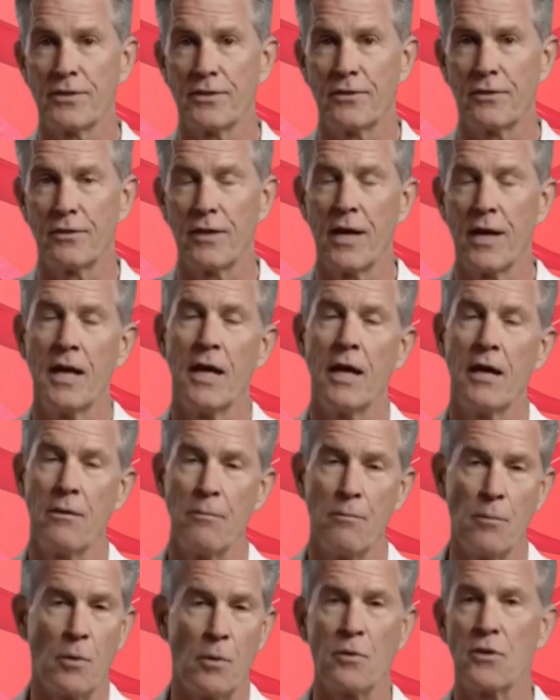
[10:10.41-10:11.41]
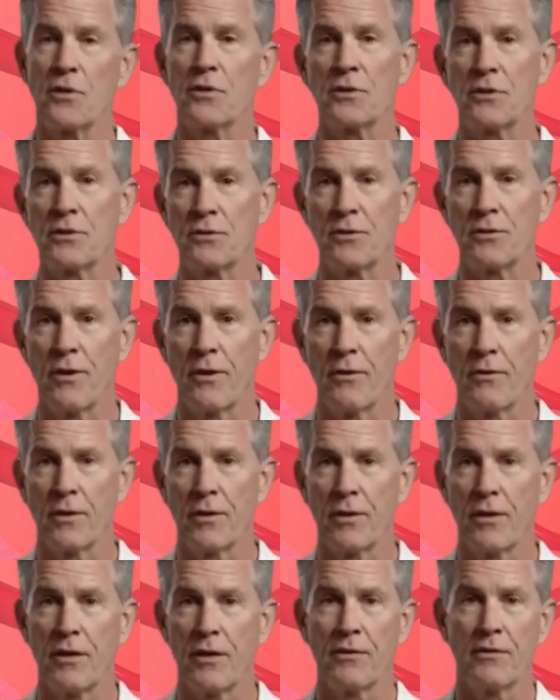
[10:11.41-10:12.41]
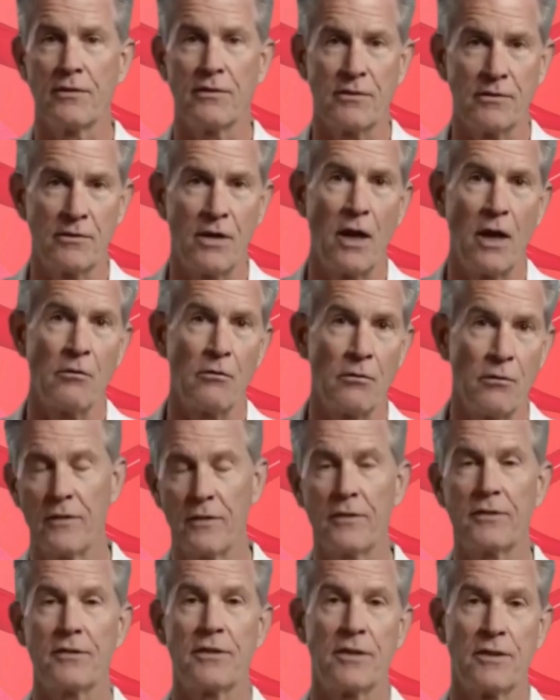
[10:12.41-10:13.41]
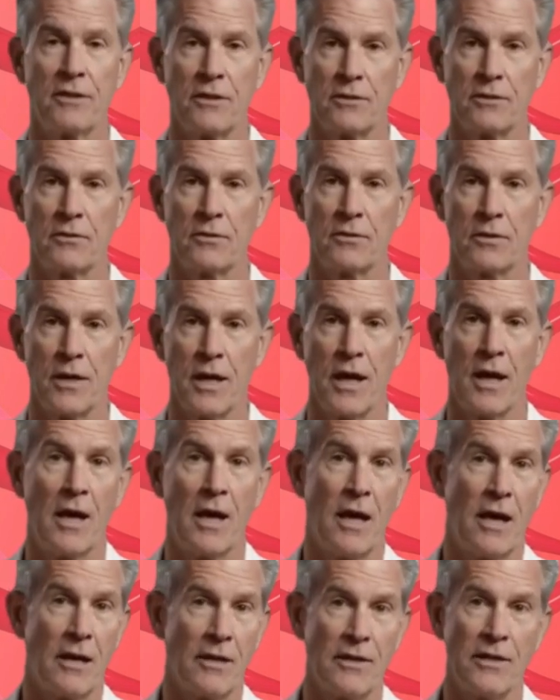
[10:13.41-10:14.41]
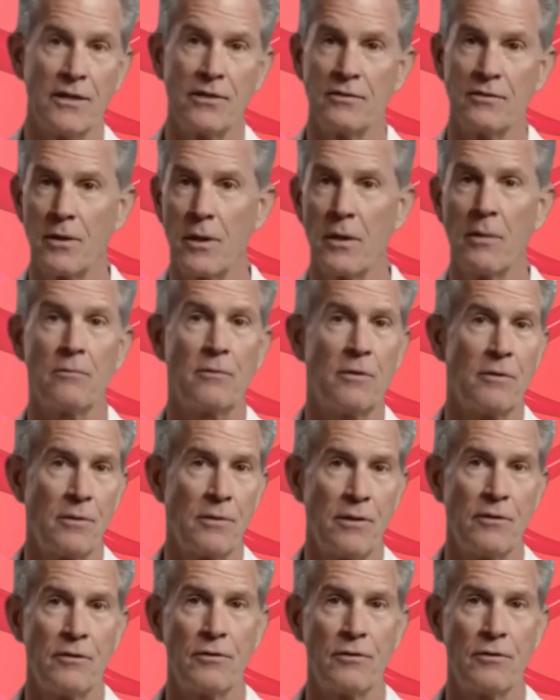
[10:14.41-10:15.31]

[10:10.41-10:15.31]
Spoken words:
cold feet, or skin discoloration, seeking medical attention is crucial.